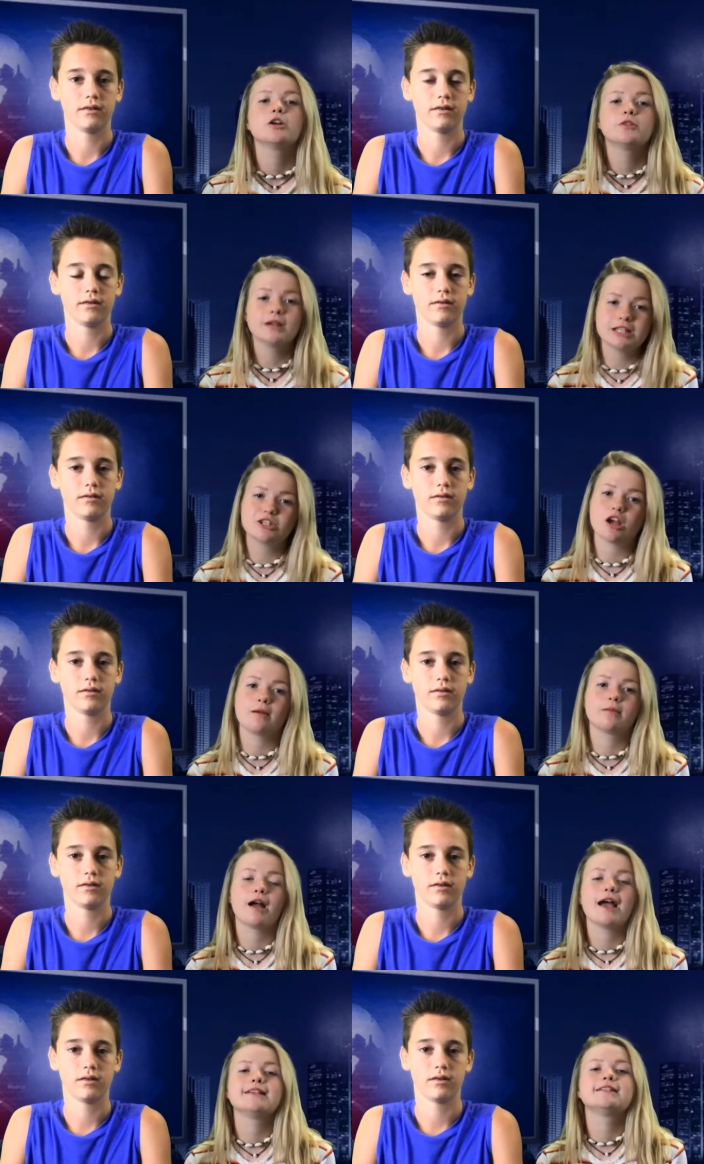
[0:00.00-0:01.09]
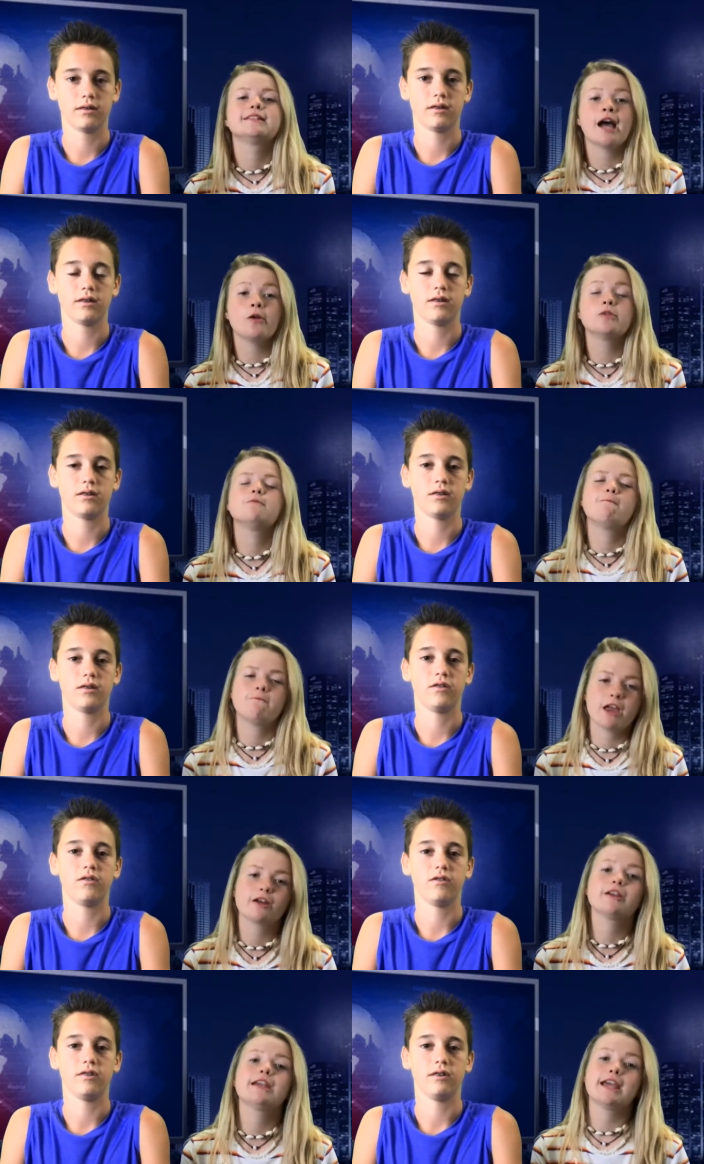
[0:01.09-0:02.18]
Speaker 1: Great job, guys. That was
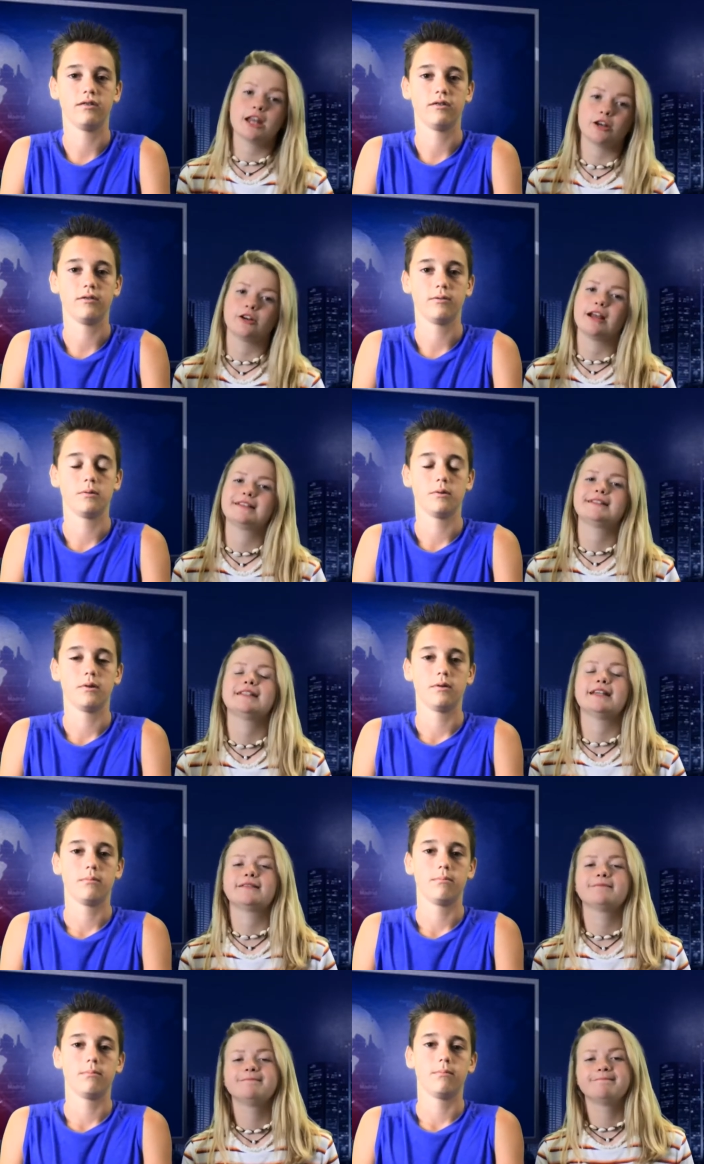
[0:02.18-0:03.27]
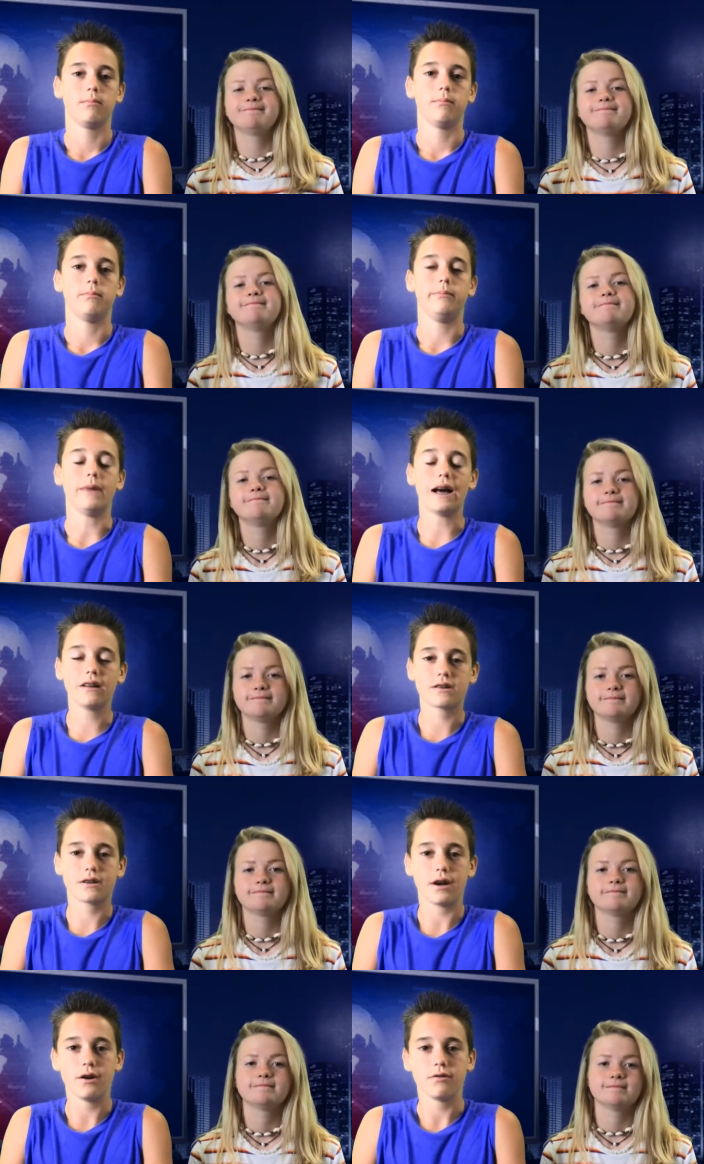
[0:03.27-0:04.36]
very interesting. Now let's
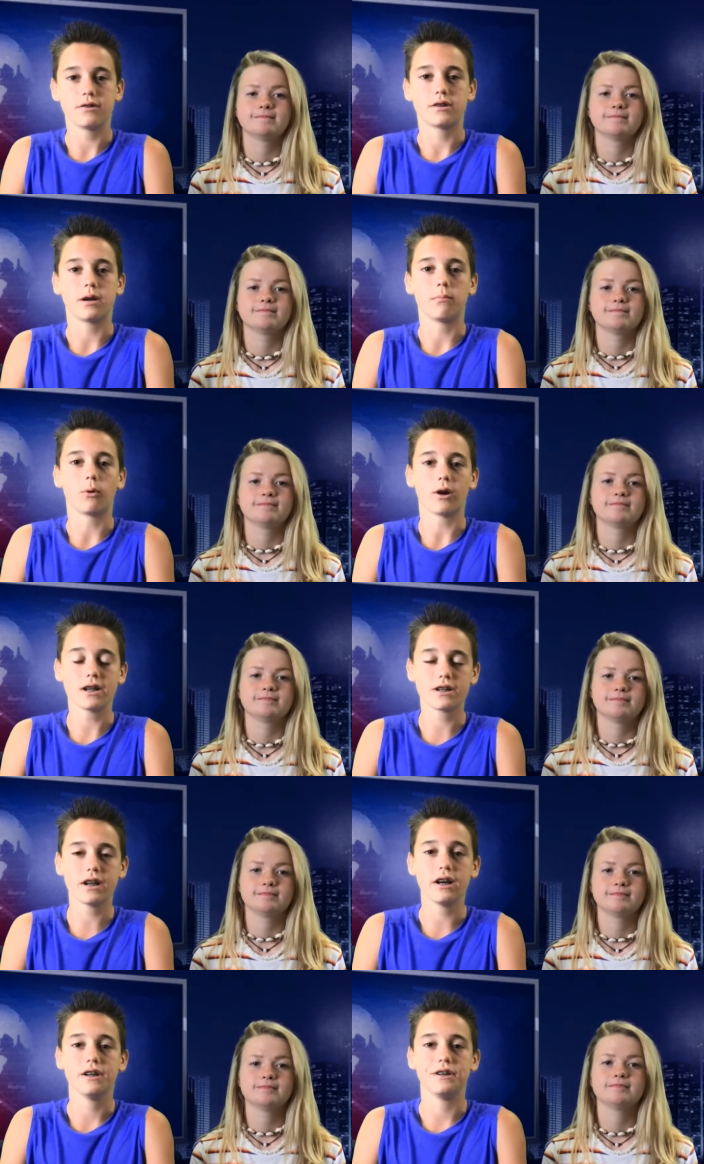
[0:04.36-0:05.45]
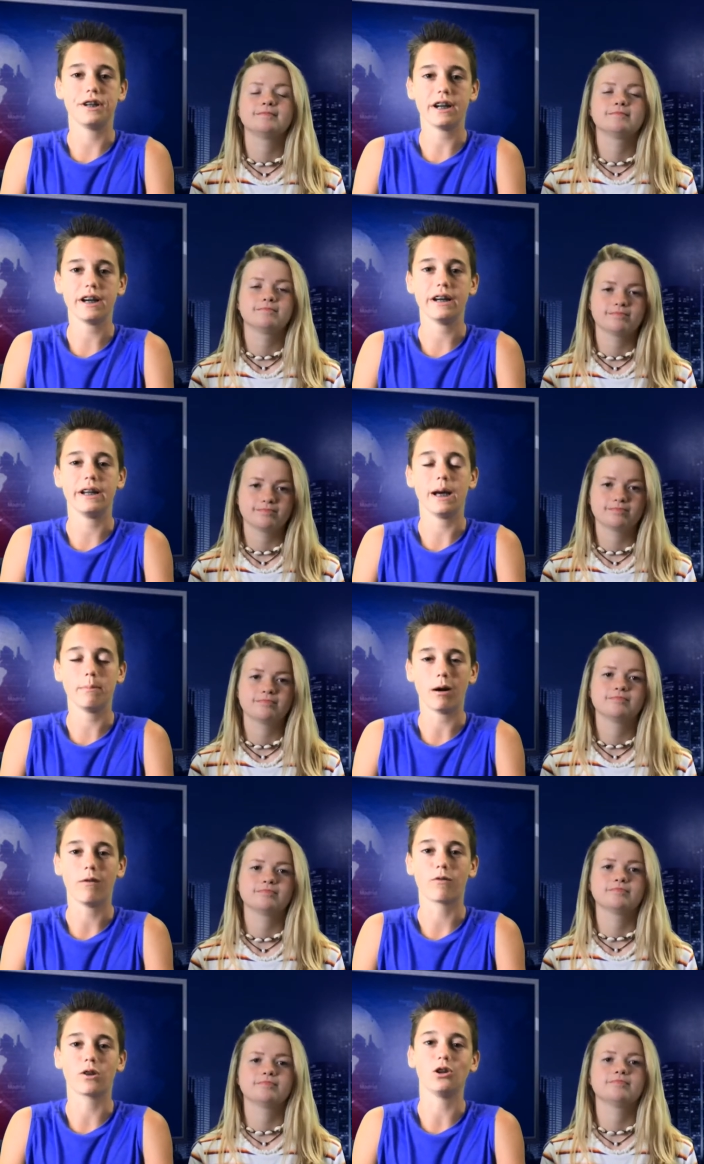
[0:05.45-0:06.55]
go to Marissa, Jenna, and Emma
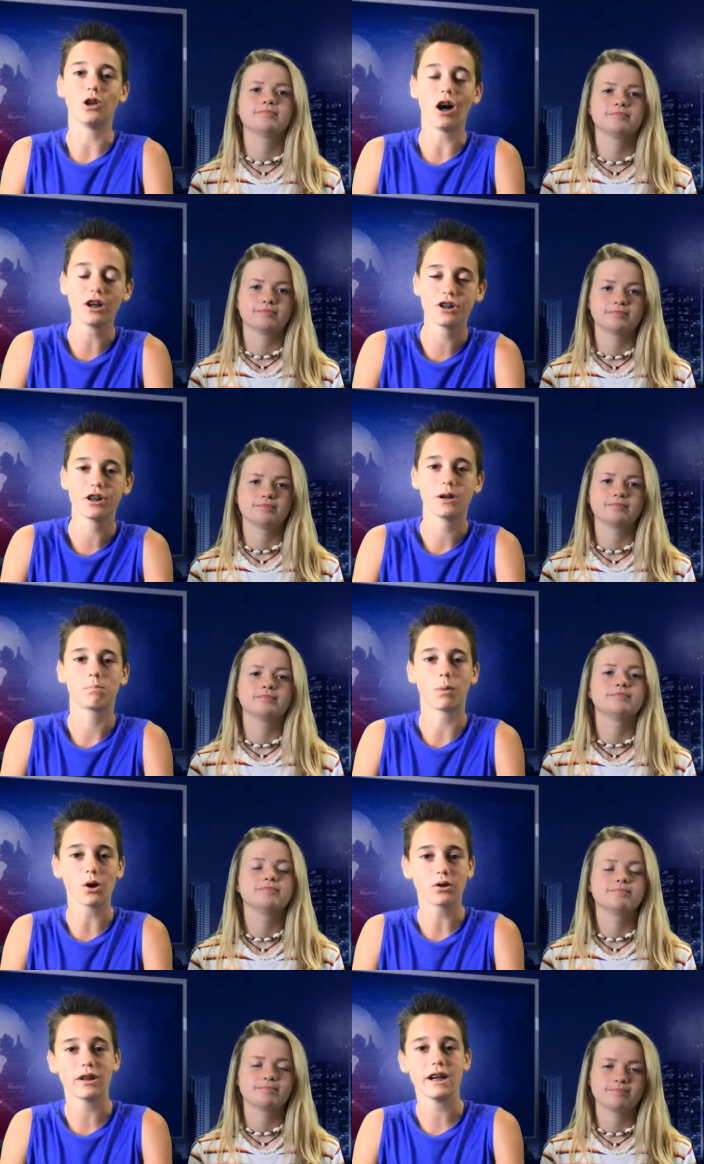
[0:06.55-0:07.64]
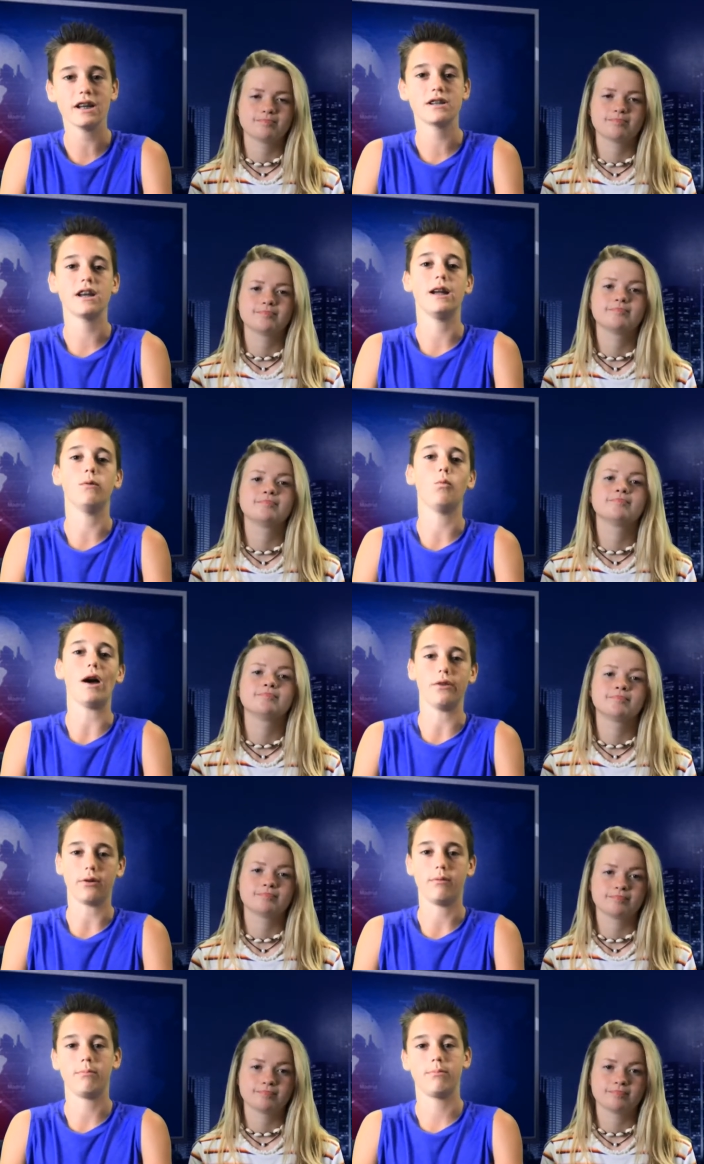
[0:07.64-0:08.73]
for the lunch, birthdays, and weather.